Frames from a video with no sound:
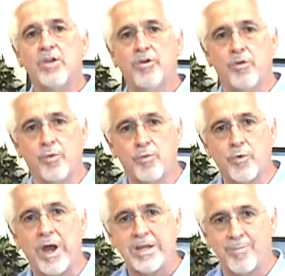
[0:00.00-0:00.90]
to the
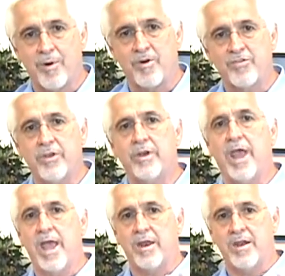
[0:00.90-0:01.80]
right person
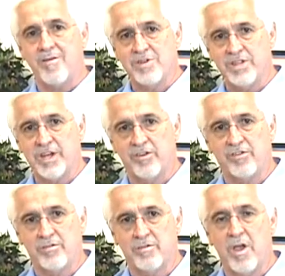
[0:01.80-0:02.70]
and
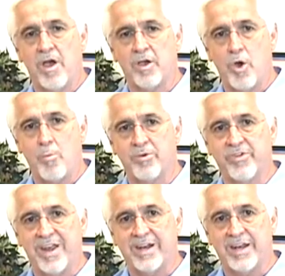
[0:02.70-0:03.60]
everything's
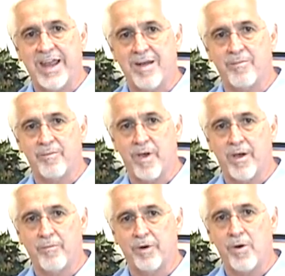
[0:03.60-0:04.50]
copacetic in that
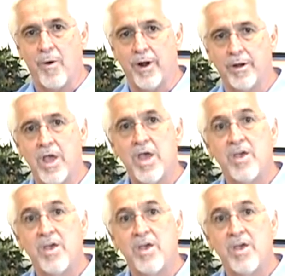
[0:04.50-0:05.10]
regard.